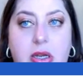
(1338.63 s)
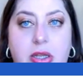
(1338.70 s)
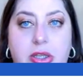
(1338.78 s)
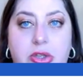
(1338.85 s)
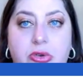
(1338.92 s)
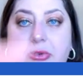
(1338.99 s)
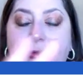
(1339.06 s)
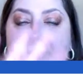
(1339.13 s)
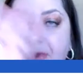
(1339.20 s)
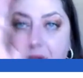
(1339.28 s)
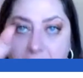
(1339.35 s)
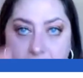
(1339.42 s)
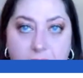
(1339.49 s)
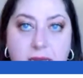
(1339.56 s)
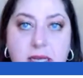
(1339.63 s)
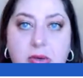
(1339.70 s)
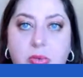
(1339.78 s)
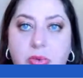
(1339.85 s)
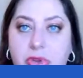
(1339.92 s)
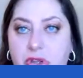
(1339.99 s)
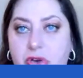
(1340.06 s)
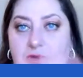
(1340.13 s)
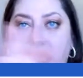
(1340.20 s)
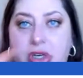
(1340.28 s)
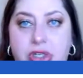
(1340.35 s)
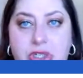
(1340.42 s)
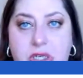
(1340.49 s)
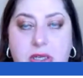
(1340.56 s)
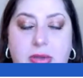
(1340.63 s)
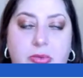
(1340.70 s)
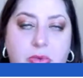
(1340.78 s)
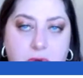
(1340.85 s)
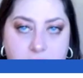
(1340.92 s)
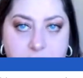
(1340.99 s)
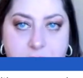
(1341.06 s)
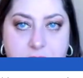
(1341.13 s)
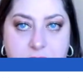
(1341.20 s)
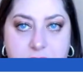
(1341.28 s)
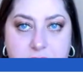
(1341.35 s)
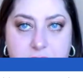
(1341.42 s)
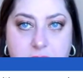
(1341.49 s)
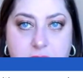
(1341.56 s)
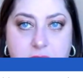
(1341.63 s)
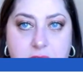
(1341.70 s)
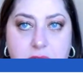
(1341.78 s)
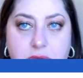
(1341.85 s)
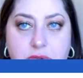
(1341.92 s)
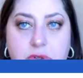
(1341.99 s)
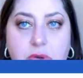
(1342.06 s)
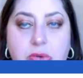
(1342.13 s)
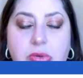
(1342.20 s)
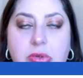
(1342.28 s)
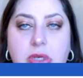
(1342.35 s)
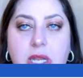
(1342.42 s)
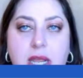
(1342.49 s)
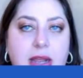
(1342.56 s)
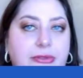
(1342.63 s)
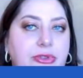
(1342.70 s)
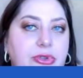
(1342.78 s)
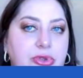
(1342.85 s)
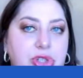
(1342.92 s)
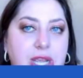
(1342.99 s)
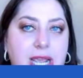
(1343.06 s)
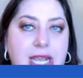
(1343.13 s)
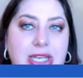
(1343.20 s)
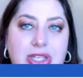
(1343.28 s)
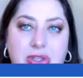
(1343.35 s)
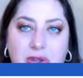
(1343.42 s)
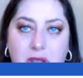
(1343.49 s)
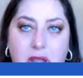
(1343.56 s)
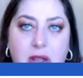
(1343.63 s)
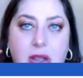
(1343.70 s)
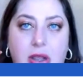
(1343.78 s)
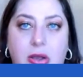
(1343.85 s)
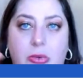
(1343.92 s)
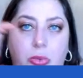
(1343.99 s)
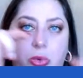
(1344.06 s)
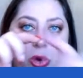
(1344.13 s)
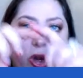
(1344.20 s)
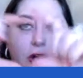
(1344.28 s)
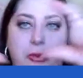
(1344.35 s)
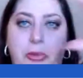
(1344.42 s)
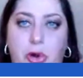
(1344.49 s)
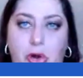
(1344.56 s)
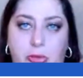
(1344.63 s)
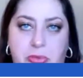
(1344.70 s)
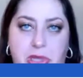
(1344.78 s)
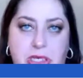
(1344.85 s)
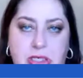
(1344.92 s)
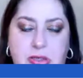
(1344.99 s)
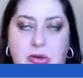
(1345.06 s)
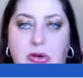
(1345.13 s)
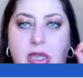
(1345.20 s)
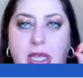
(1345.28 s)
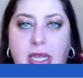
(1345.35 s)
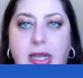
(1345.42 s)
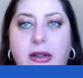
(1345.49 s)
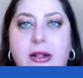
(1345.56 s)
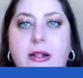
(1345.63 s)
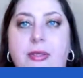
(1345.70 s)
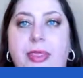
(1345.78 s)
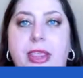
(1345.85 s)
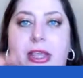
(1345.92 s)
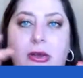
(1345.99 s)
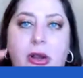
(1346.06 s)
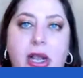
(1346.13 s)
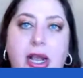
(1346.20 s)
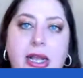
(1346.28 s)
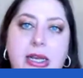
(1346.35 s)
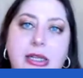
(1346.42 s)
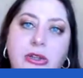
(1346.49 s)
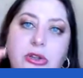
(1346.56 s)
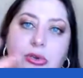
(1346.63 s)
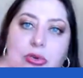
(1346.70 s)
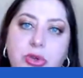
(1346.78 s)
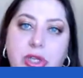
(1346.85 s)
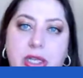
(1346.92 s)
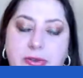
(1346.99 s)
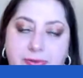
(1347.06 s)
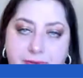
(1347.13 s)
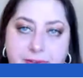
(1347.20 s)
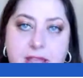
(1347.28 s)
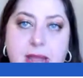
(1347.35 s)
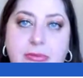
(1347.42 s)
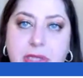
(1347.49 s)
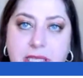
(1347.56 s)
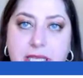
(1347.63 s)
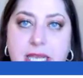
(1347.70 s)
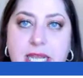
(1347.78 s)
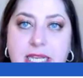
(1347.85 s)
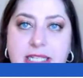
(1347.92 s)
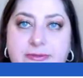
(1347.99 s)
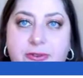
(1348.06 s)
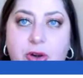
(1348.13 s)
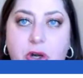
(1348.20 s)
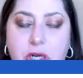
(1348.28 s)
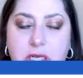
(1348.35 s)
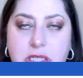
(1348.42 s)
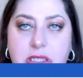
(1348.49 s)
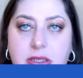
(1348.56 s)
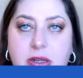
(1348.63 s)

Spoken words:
you're fine with the original work petition. You don't have to change the work permit, okay? You got it through the family case first,